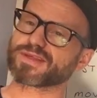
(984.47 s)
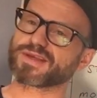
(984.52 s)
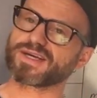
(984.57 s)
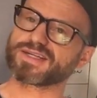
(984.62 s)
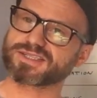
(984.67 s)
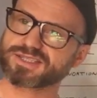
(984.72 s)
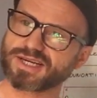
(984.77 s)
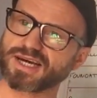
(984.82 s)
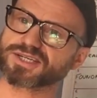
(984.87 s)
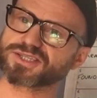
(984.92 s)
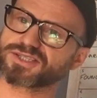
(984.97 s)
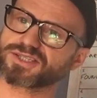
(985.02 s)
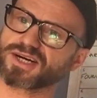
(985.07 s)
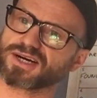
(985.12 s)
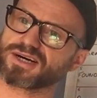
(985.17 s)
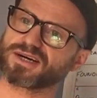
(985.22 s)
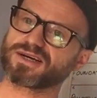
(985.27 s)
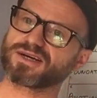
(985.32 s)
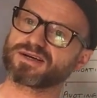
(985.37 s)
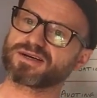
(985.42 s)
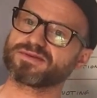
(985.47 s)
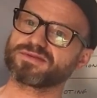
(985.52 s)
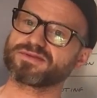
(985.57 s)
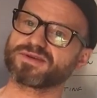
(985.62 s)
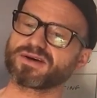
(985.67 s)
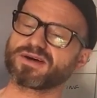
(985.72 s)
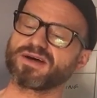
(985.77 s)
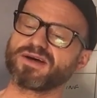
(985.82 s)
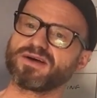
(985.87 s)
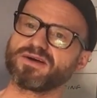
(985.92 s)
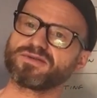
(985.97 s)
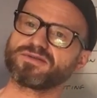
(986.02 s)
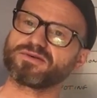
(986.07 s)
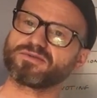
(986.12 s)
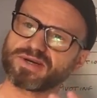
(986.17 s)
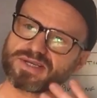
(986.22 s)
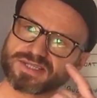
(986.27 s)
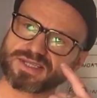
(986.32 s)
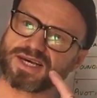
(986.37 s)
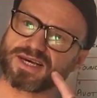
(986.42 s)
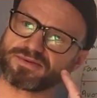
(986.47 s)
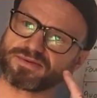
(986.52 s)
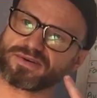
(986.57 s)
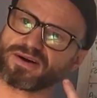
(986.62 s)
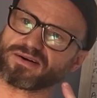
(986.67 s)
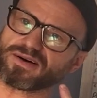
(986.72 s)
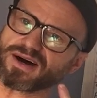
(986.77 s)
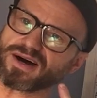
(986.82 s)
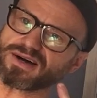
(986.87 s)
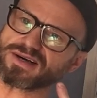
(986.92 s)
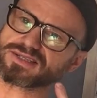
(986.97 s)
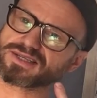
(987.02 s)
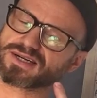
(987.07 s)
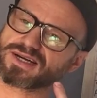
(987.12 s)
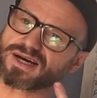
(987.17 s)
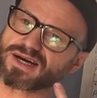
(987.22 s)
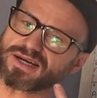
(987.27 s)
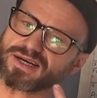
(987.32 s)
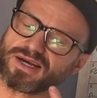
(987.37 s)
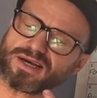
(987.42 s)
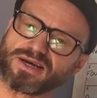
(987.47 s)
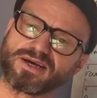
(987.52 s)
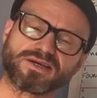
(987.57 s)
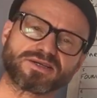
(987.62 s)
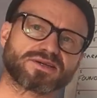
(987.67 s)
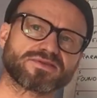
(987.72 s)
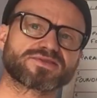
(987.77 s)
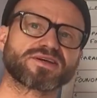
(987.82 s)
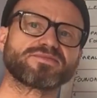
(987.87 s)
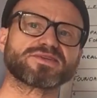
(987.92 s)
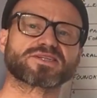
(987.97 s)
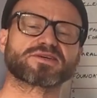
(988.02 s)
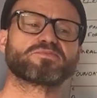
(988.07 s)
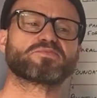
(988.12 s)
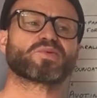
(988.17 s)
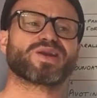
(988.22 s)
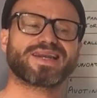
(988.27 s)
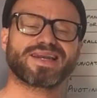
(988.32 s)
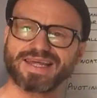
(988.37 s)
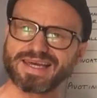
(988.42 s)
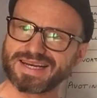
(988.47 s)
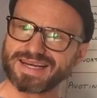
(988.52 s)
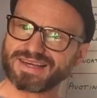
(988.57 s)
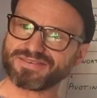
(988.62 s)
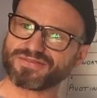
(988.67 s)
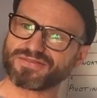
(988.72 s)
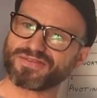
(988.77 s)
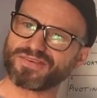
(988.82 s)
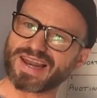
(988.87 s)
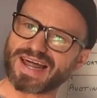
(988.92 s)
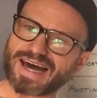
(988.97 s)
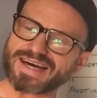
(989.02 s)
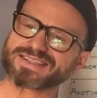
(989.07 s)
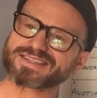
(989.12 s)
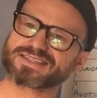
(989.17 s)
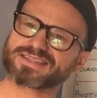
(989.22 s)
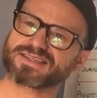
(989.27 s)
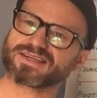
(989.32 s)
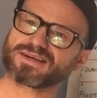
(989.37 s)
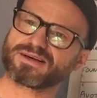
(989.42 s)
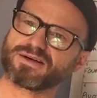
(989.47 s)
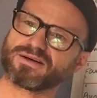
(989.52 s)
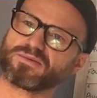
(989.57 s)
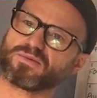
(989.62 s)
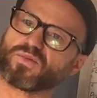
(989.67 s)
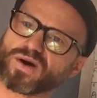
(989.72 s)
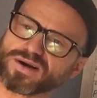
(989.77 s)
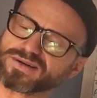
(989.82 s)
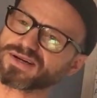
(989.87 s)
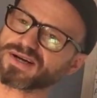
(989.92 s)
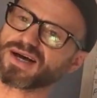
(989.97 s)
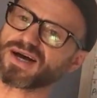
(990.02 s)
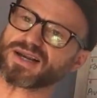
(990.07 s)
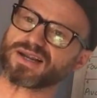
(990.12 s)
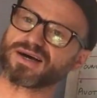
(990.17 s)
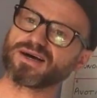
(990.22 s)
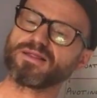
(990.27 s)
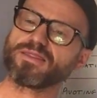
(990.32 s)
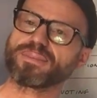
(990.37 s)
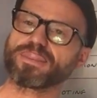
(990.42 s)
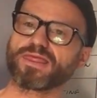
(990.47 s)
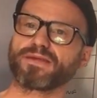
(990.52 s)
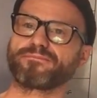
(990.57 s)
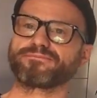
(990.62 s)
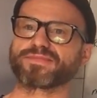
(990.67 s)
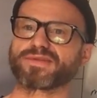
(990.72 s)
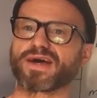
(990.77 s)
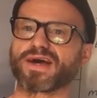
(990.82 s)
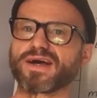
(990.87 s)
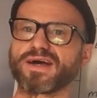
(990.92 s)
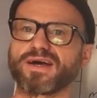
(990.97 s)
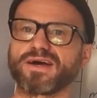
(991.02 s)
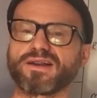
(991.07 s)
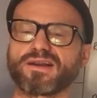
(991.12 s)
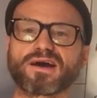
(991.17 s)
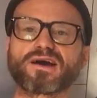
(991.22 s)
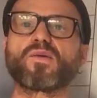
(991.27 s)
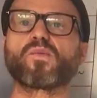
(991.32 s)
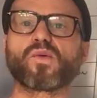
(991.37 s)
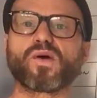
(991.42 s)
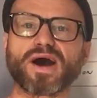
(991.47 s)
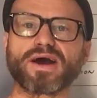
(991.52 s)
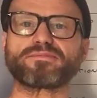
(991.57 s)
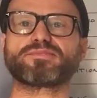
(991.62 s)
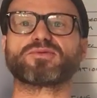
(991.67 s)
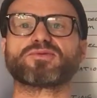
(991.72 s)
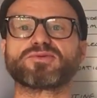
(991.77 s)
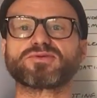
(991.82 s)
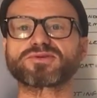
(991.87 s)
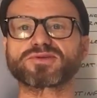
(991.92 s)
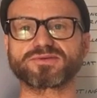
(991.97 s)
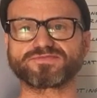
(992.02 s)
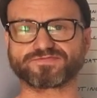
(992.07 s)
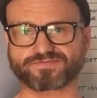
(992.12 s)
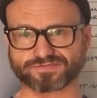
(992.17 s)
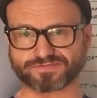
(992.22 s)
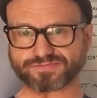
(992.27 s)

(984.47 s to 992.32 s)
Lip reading: it's texture that we see with our eyes. Okay, so if something's completely flat, one colour, yeah, like a whiteboard,